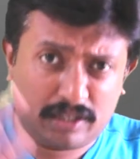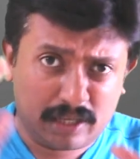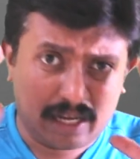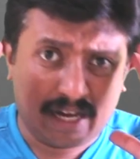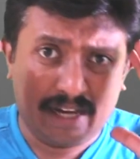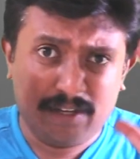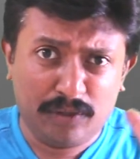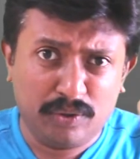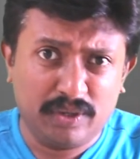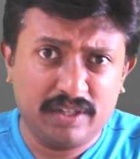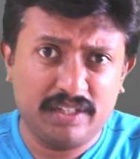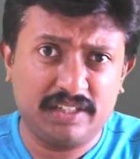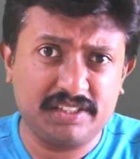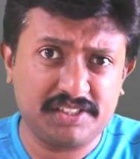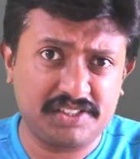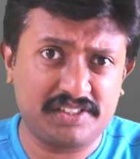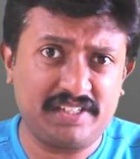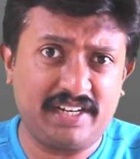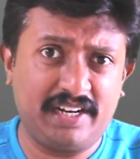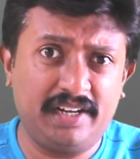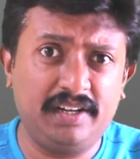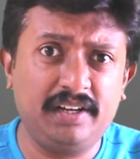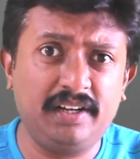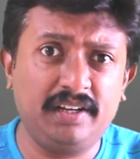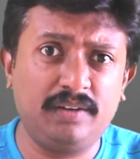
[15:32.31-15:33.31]
Are you
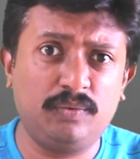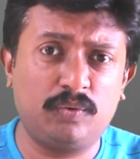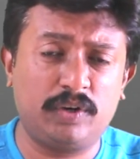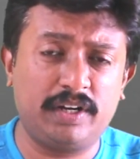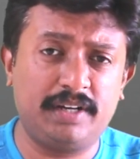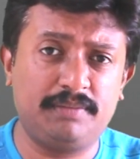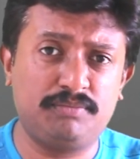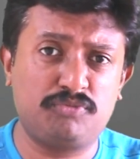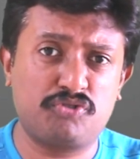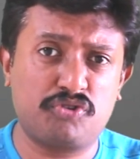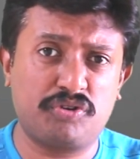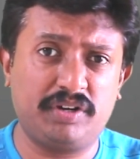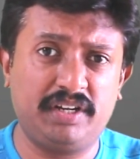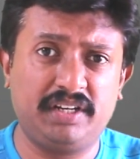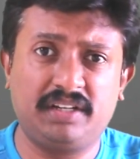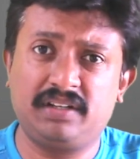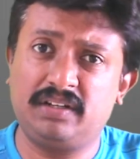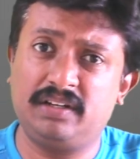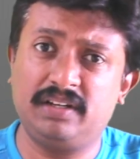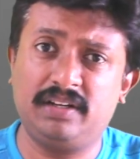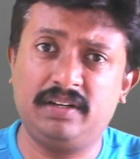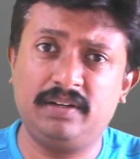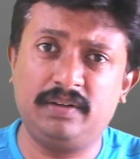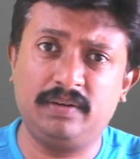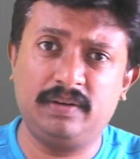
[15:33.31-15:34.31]
understanding what I'm trying to
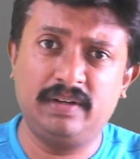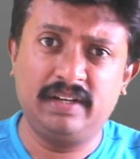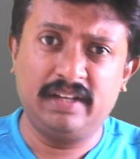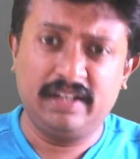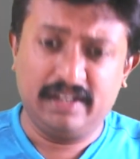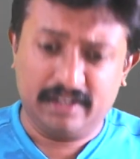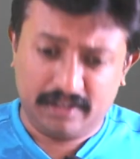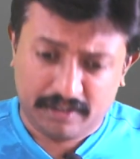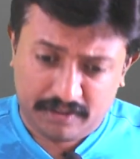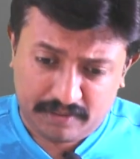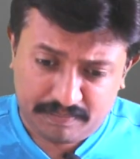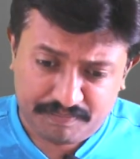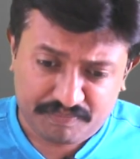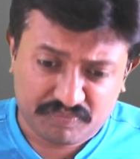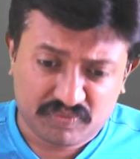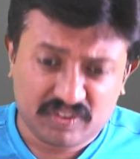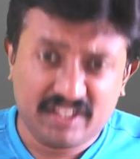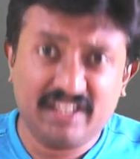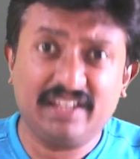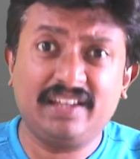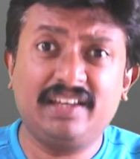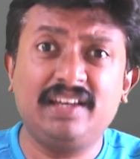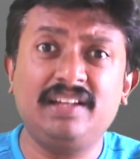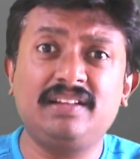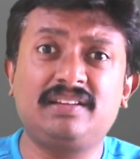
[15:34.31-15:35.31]
tell you?
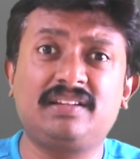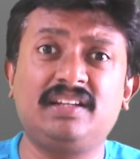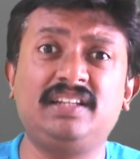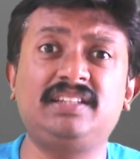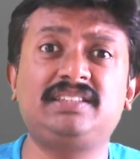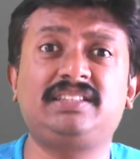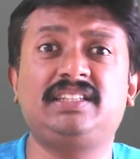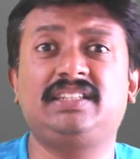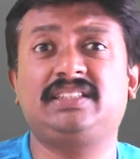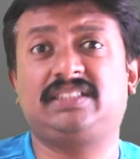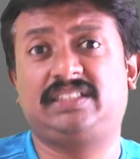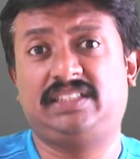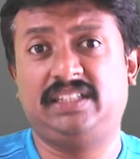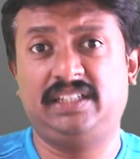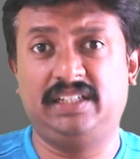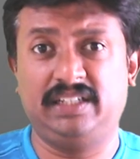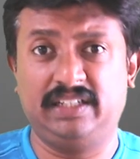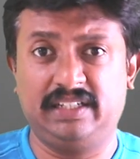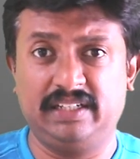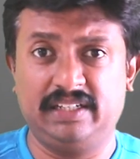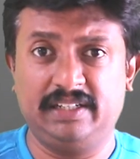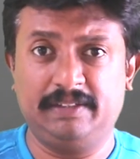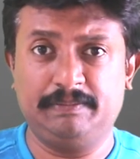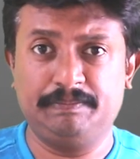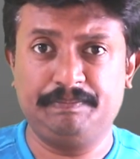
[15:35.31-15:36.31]
Thinking 360
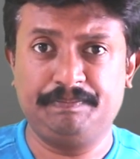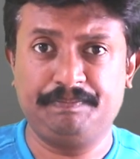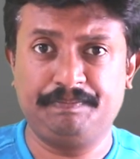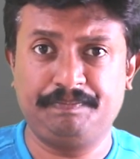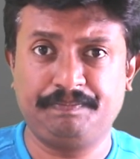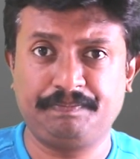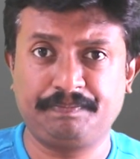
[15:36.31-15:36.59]
degree.